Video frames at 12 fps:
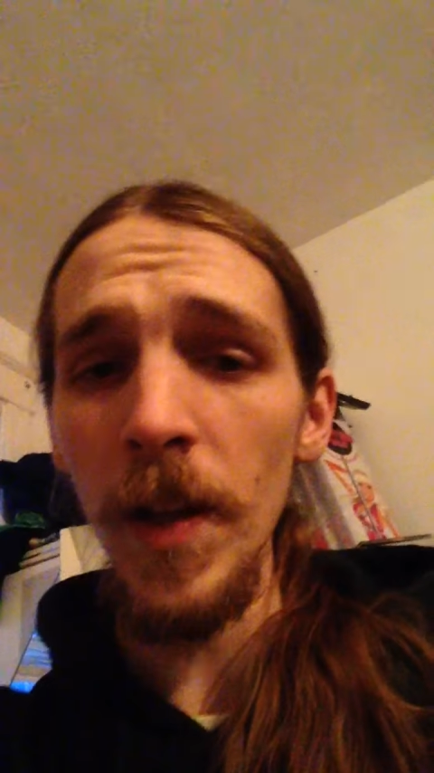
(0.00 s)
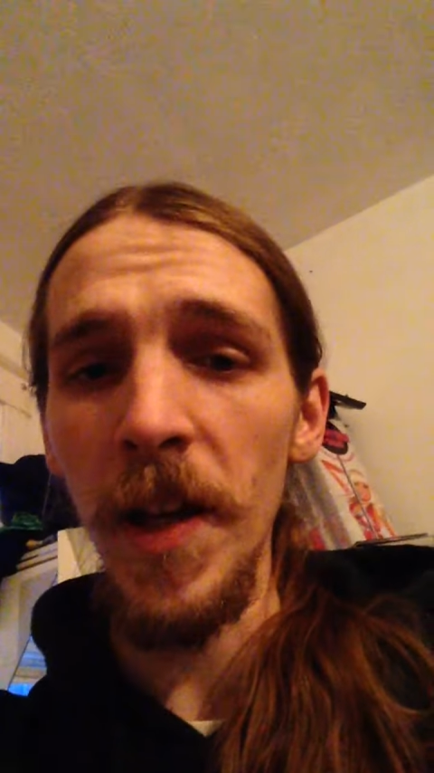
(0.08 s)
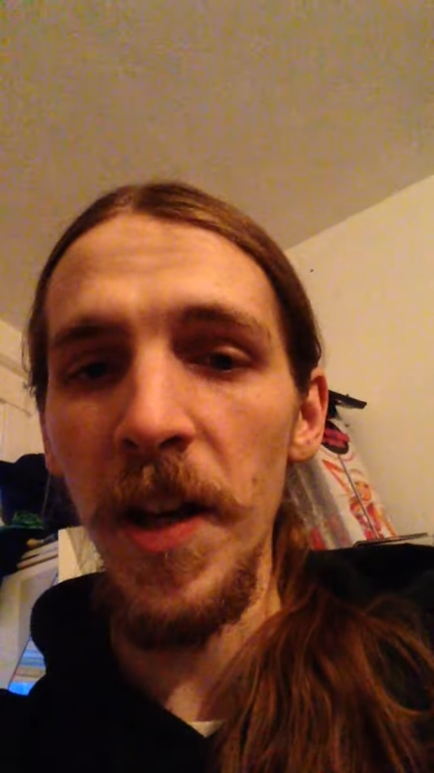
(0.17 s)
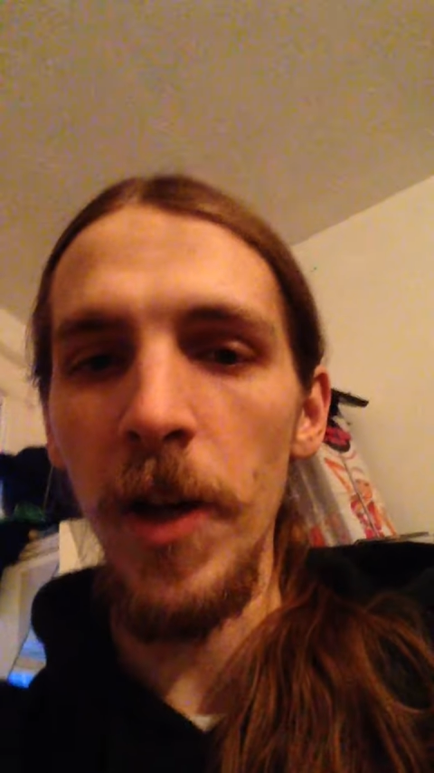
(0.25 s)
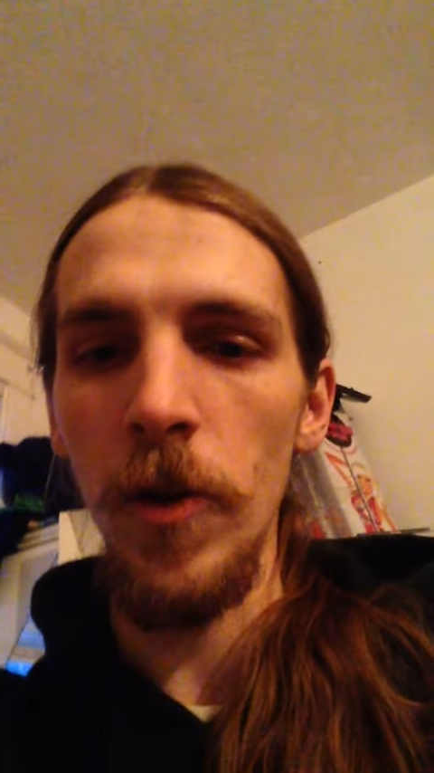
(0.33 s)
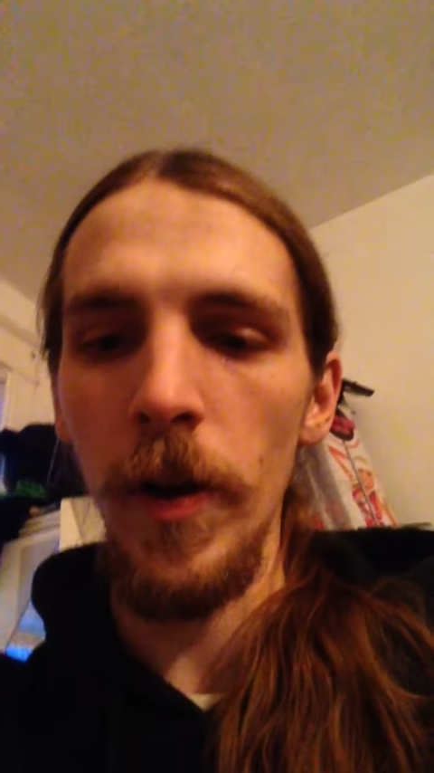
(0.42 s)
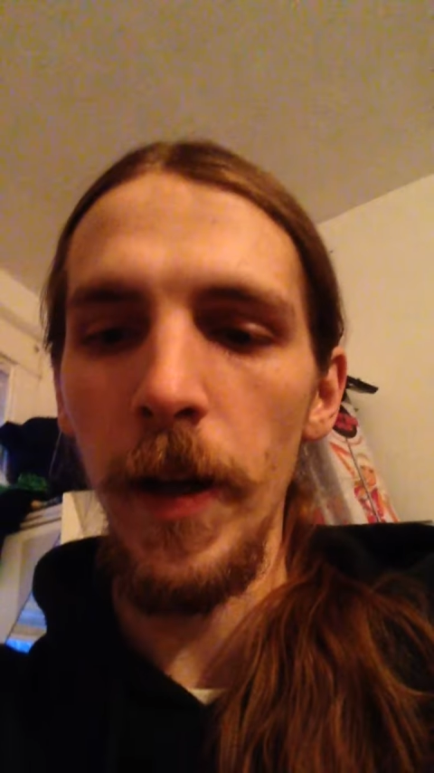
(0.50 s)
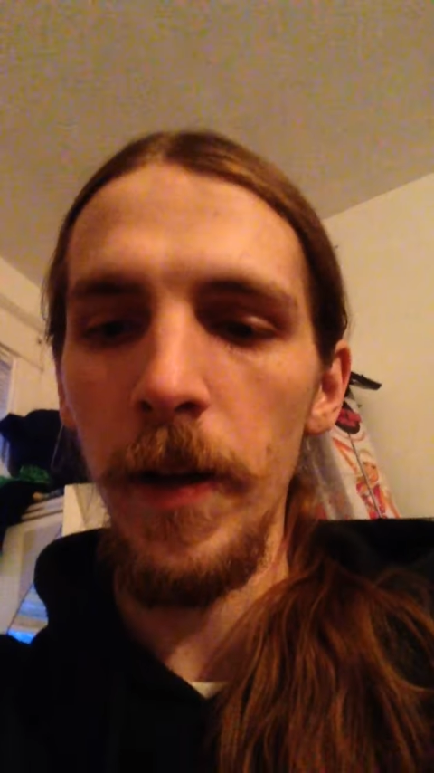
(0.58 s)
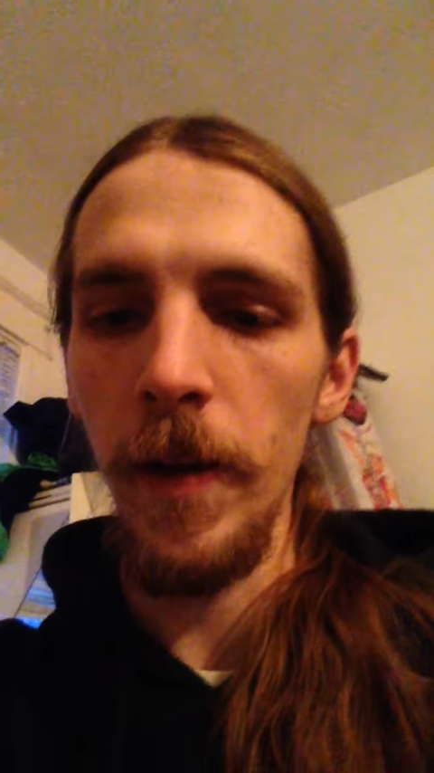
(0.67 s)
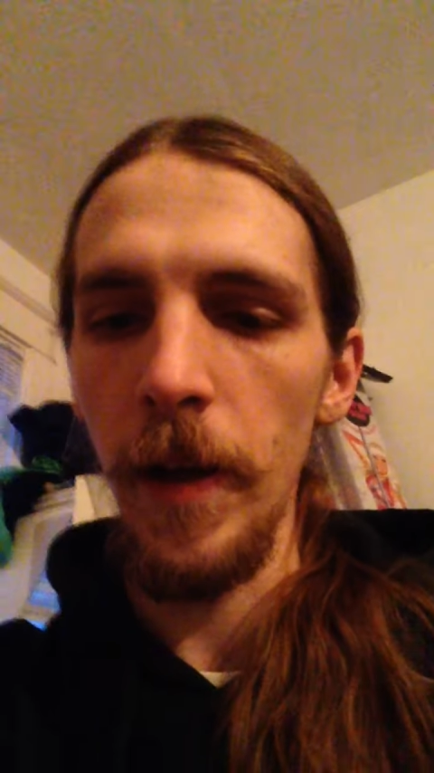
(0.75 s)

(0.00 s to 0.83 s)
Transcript: in Erie,